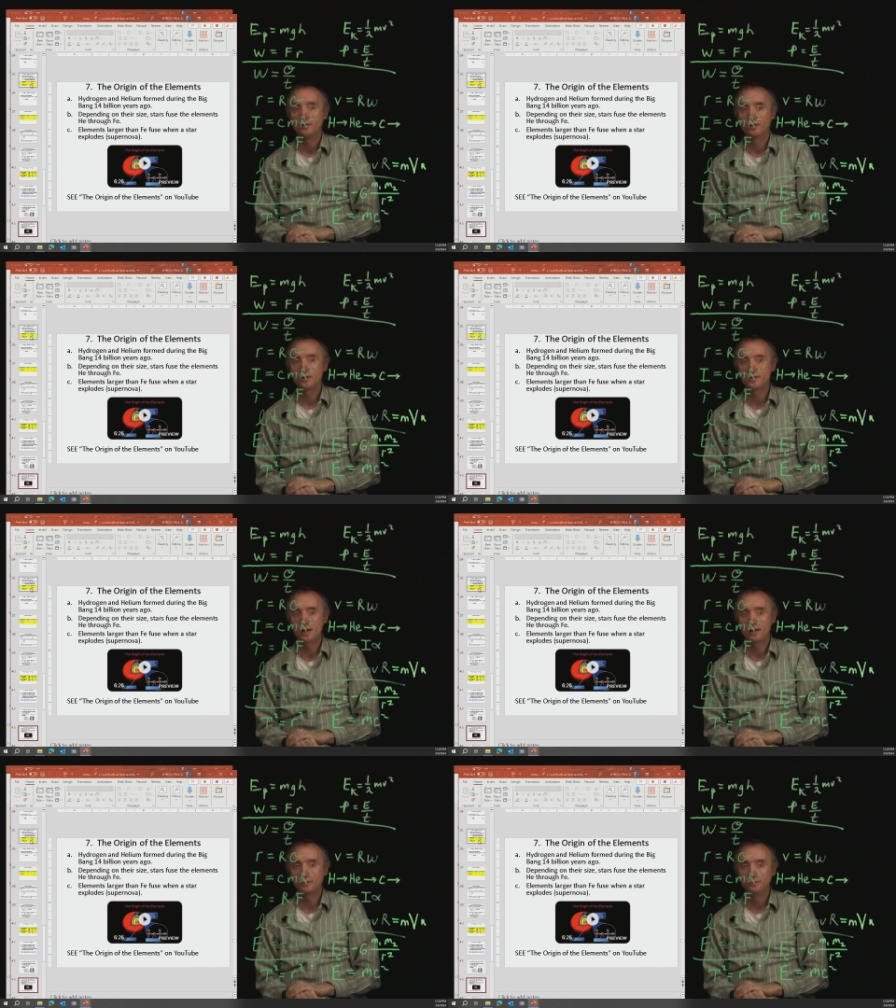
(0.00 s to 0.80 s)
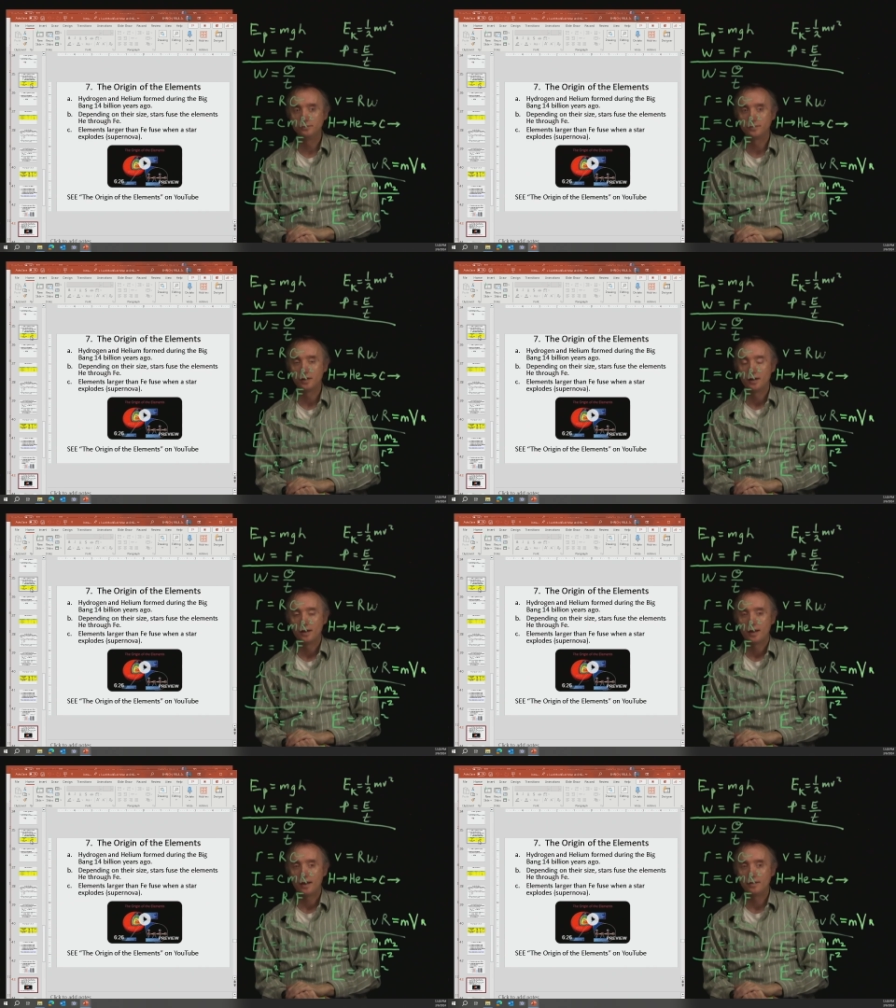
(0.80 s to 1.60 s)
your exam.
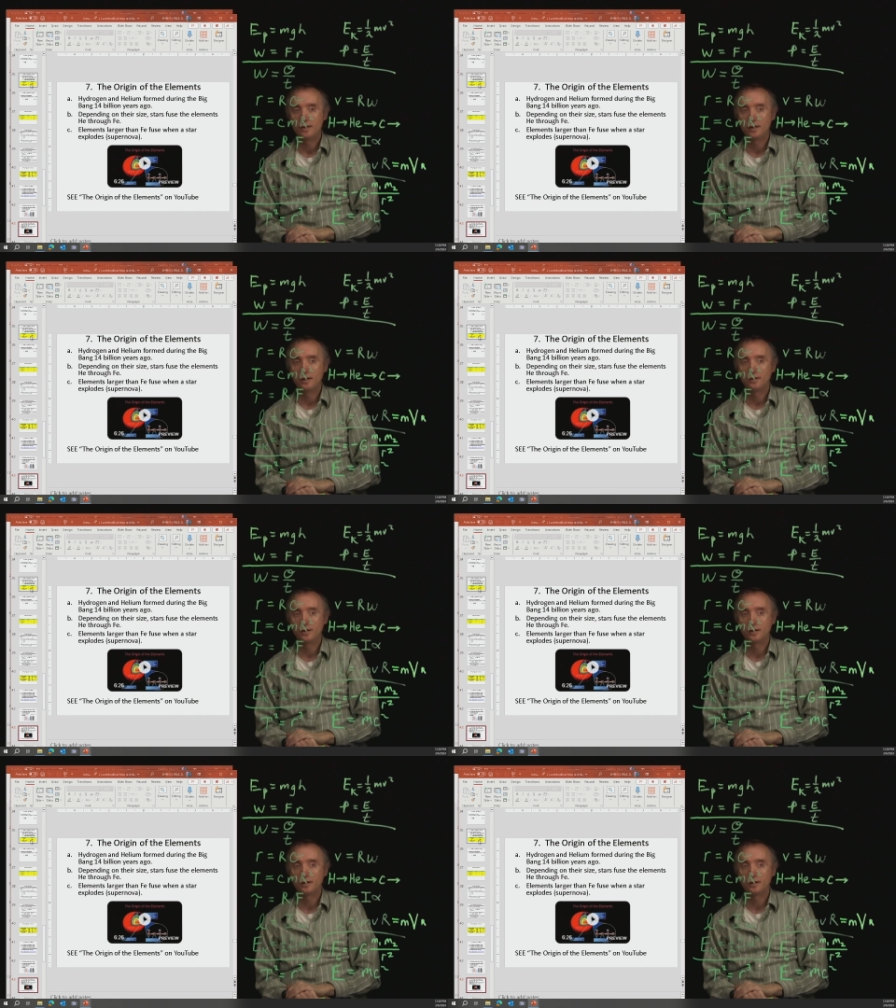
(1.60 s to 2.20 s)
And then